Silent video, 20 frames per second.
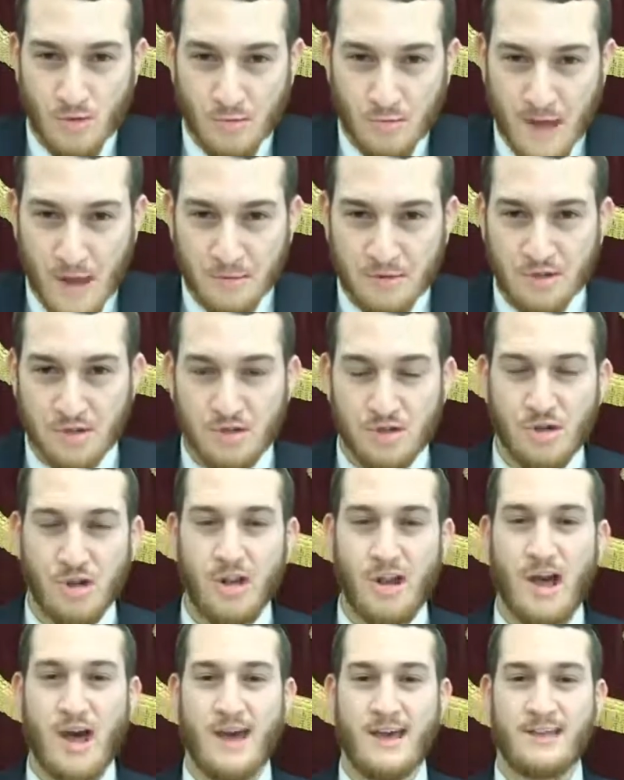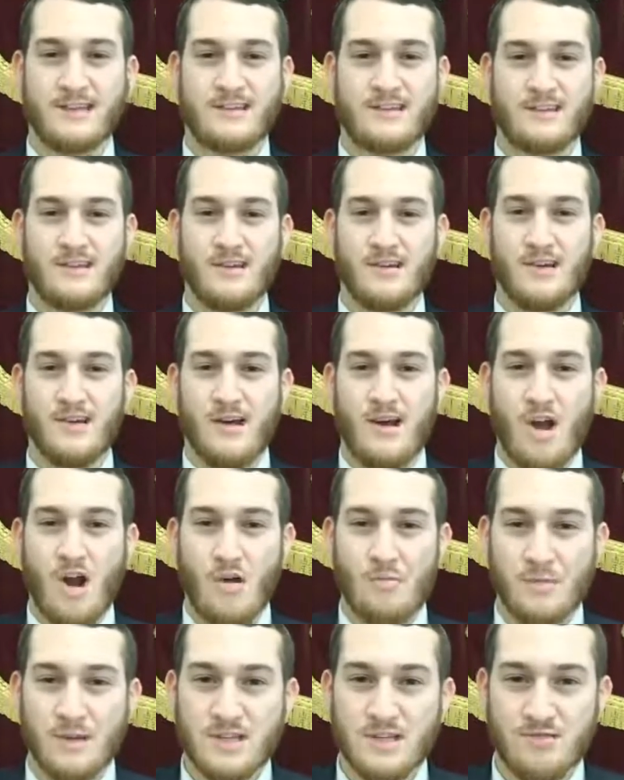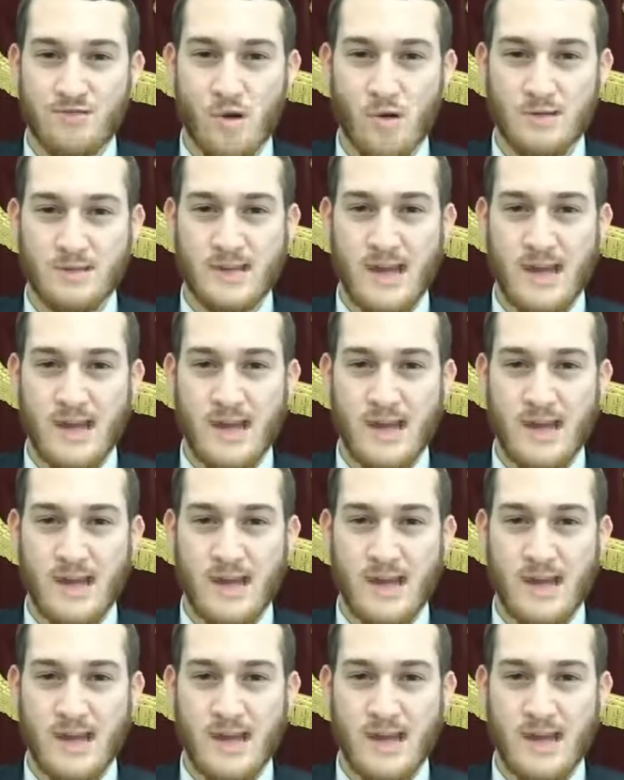be able to internalize our mitzvot,